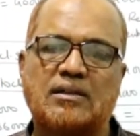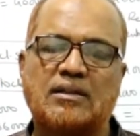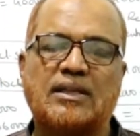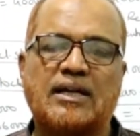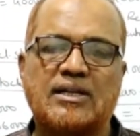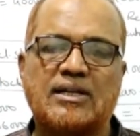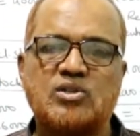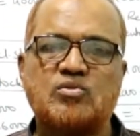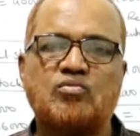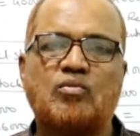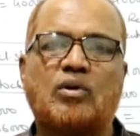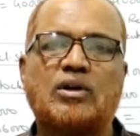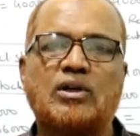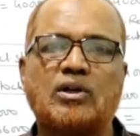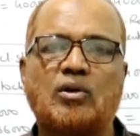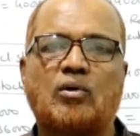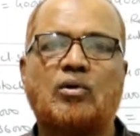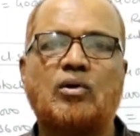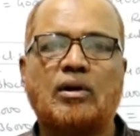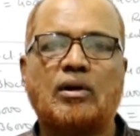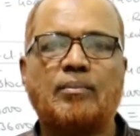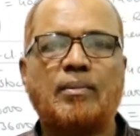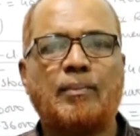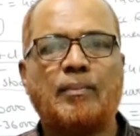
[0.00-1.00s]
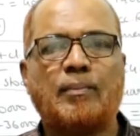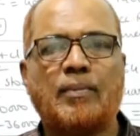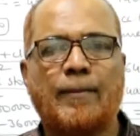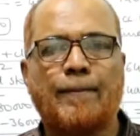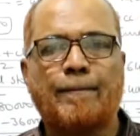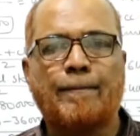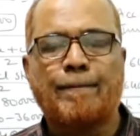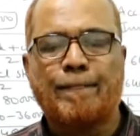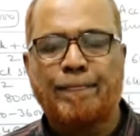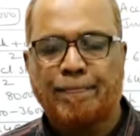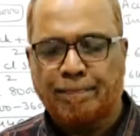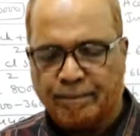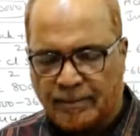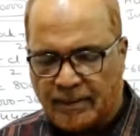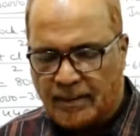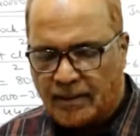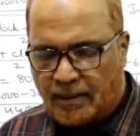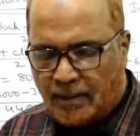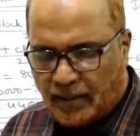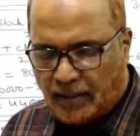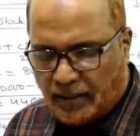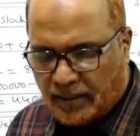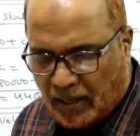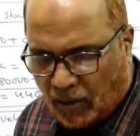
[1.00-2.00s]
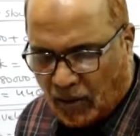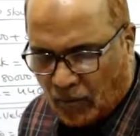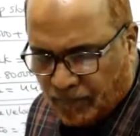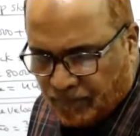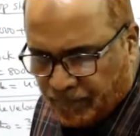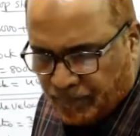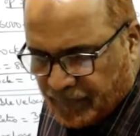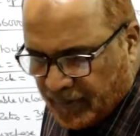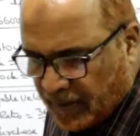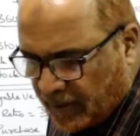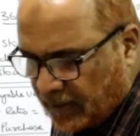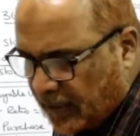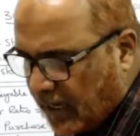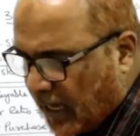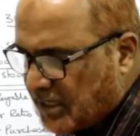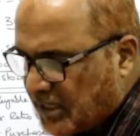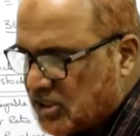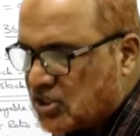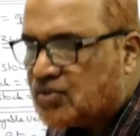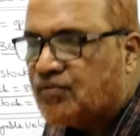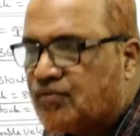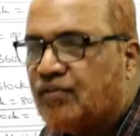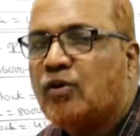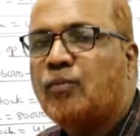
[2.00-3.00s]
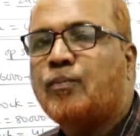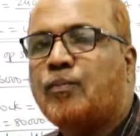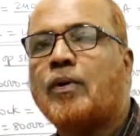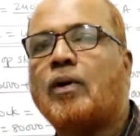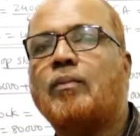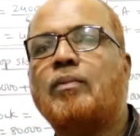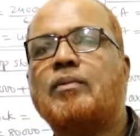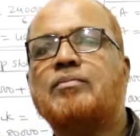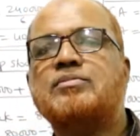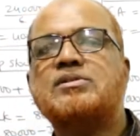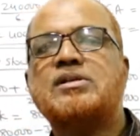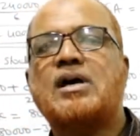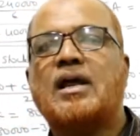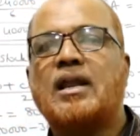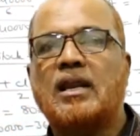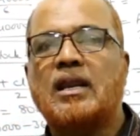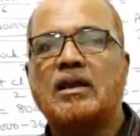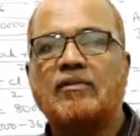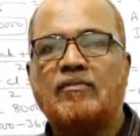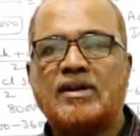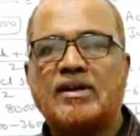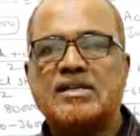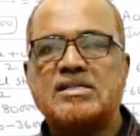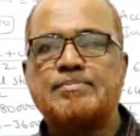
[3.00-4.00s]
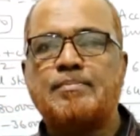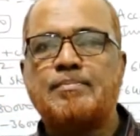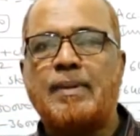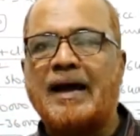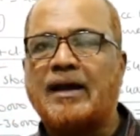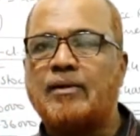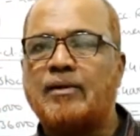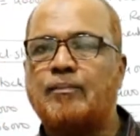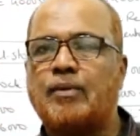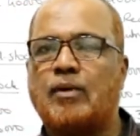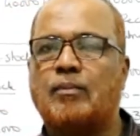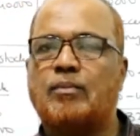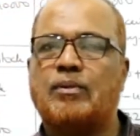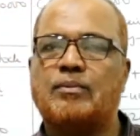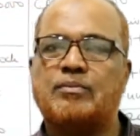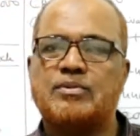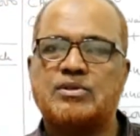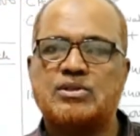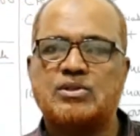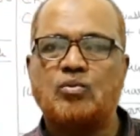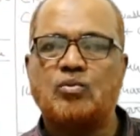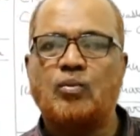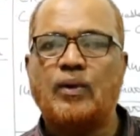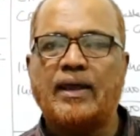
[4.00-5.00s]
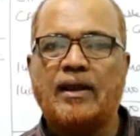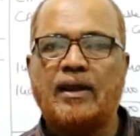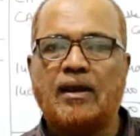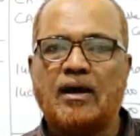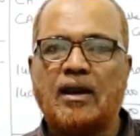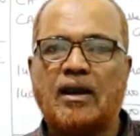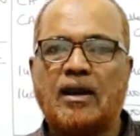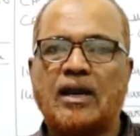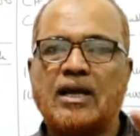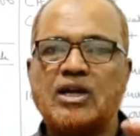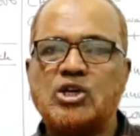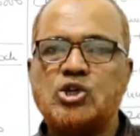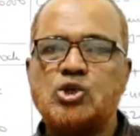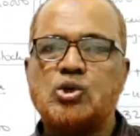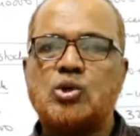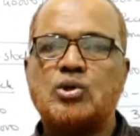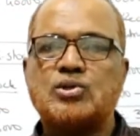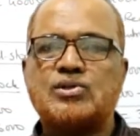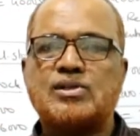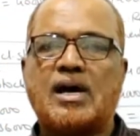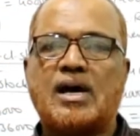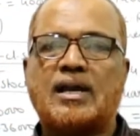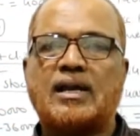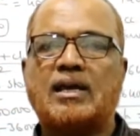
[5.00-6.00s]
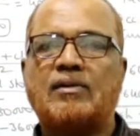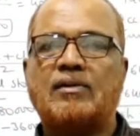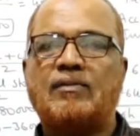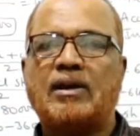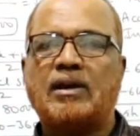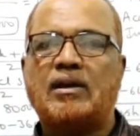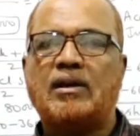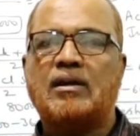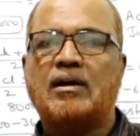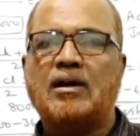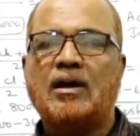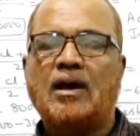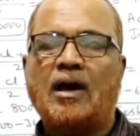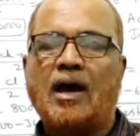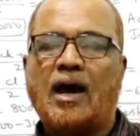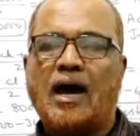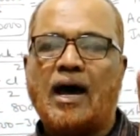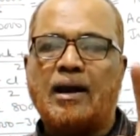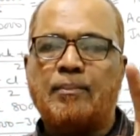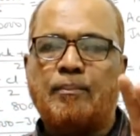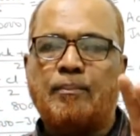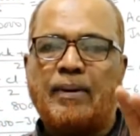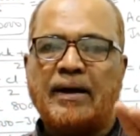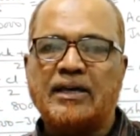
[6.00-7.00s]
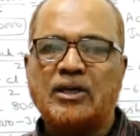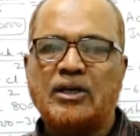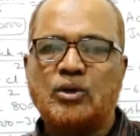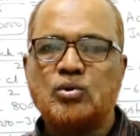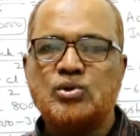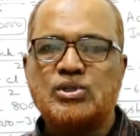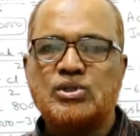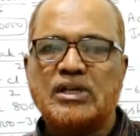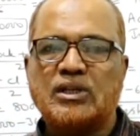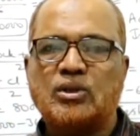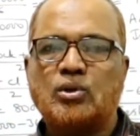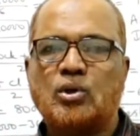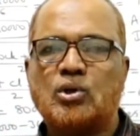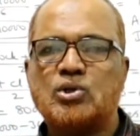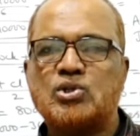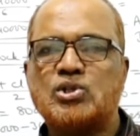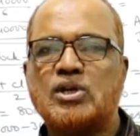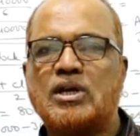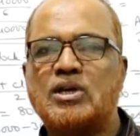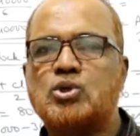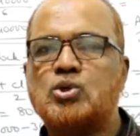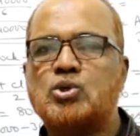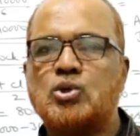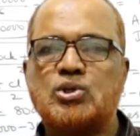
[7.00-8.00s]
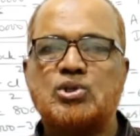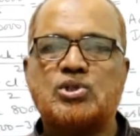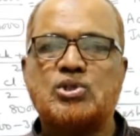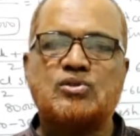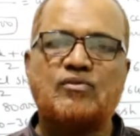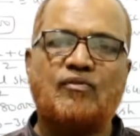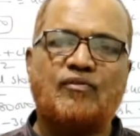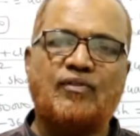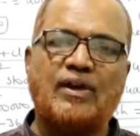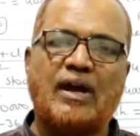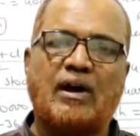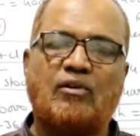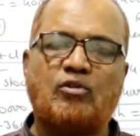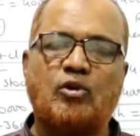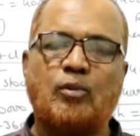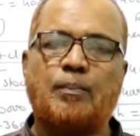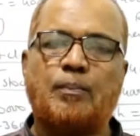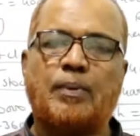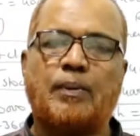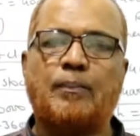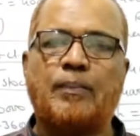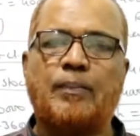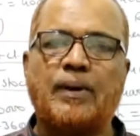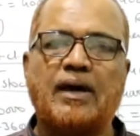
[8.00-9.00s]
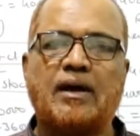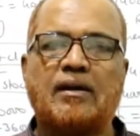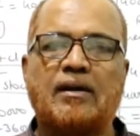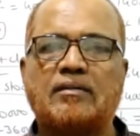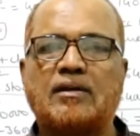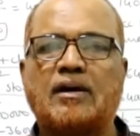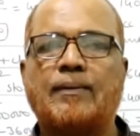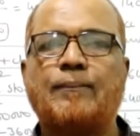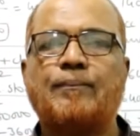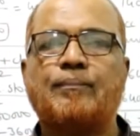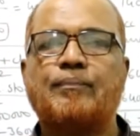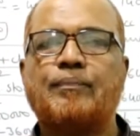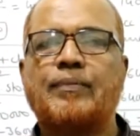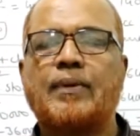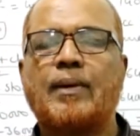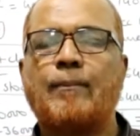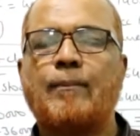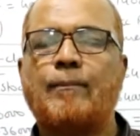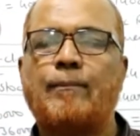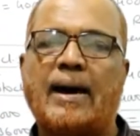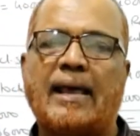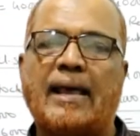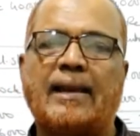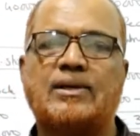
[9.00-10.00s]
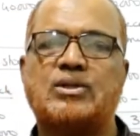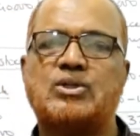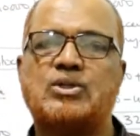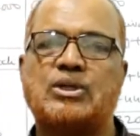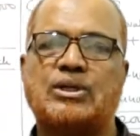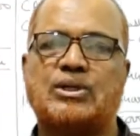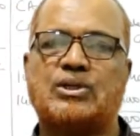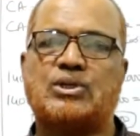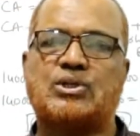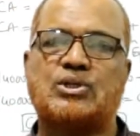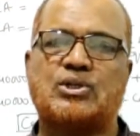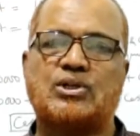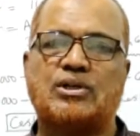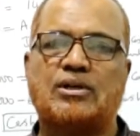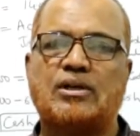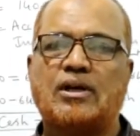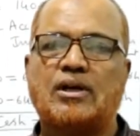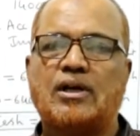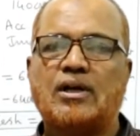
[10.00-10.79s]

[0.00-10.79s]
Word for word: That's what you have to remember. Now, last few problems are reverse back problems where ratios are given and by using those ratios, we have to prepare the balance sheet.